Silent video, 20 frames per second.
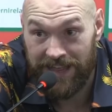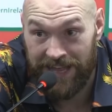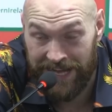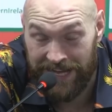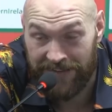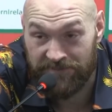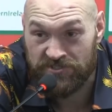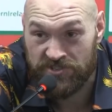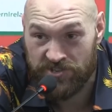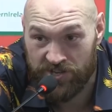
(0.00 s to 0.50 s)

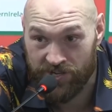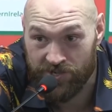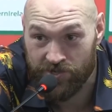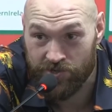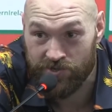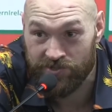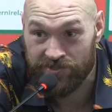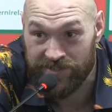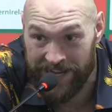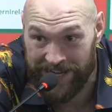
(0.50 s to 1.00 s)
I've
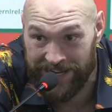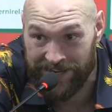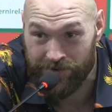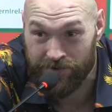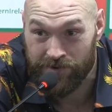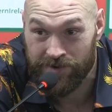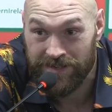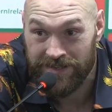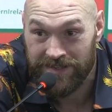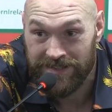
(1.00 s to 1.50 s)
showed
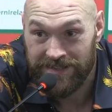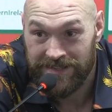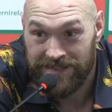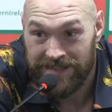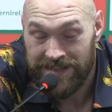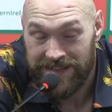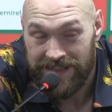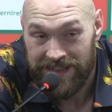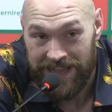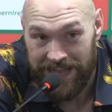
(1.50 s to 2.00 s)
now.
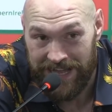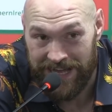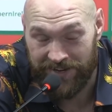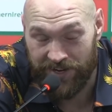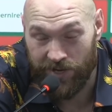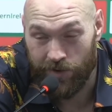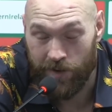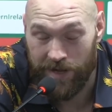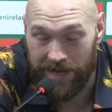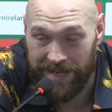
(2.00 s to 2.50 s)
I
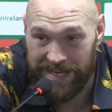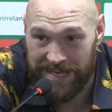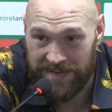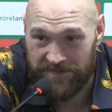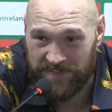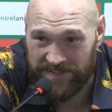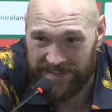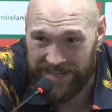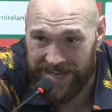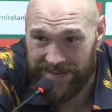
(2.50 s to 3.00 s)
know what
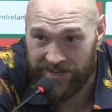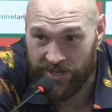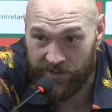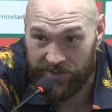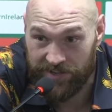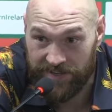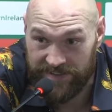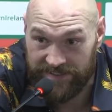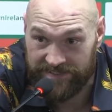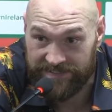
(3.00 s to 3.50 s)
life's like on
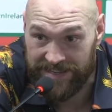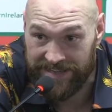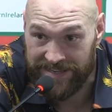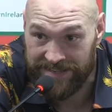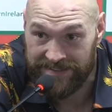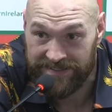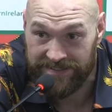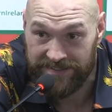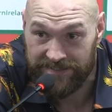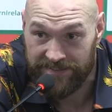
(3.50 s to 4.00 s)
the other
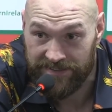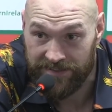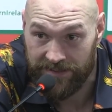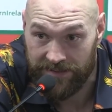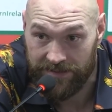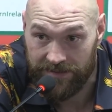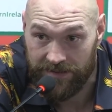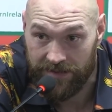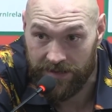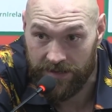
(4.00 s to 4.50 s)
side
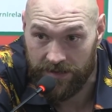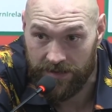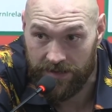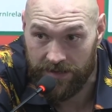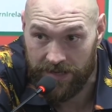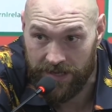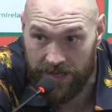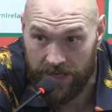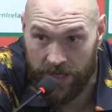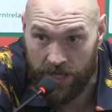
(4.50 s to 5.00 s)

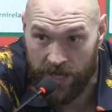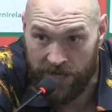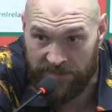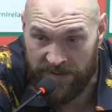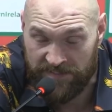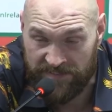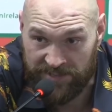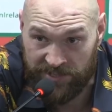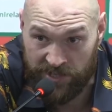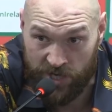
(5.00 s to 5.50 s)
of
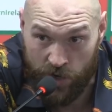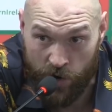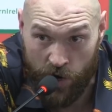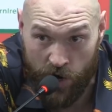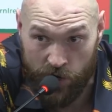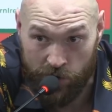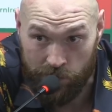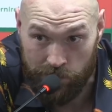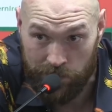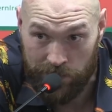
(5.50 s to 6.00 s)
having no
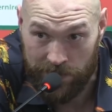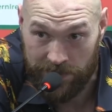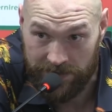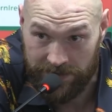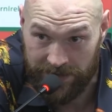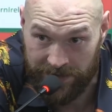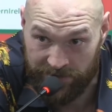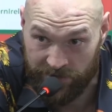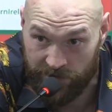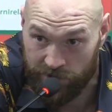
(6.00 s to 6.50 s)
hope
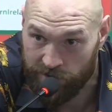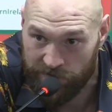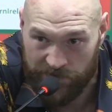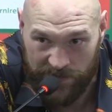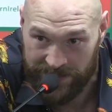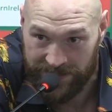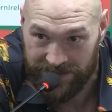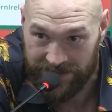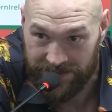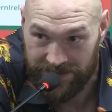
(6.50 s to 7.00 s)
and
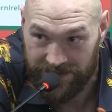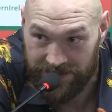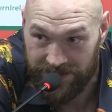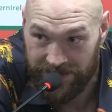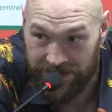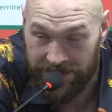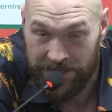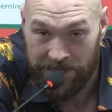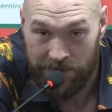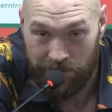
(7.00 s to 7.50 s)
nothing.
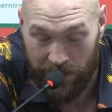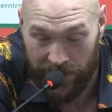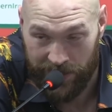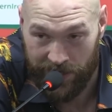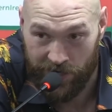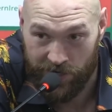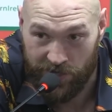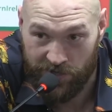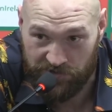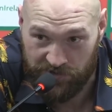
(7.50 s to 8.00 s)
But
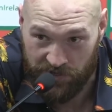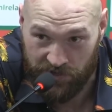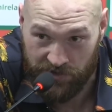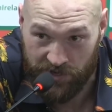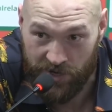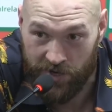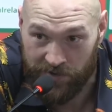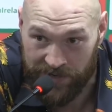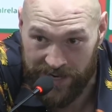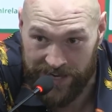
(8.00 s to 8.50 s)
I also
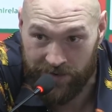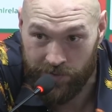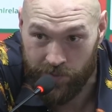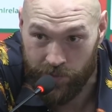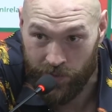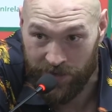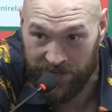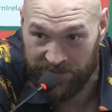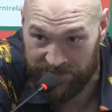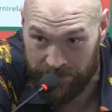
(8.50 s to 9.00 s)
know now
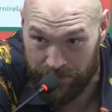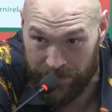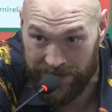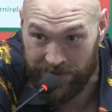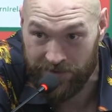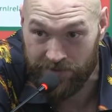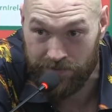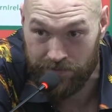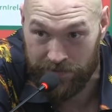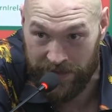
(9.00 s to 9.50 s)
what it's
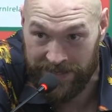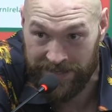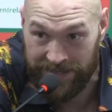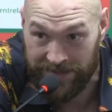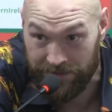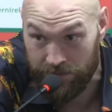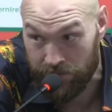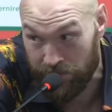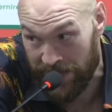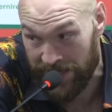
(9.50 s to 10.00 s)
about
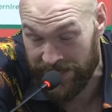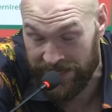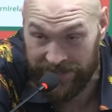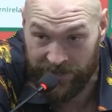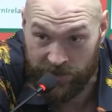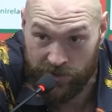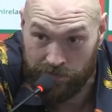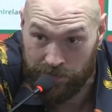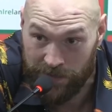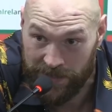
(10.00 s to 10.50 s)
being
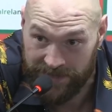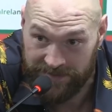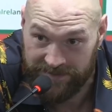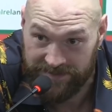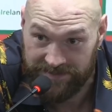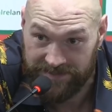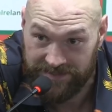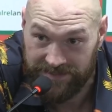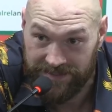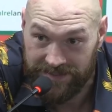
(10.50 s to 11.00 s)
in a good
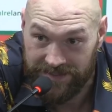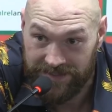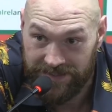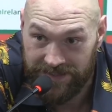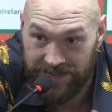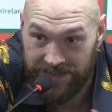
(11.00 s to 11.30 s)
place.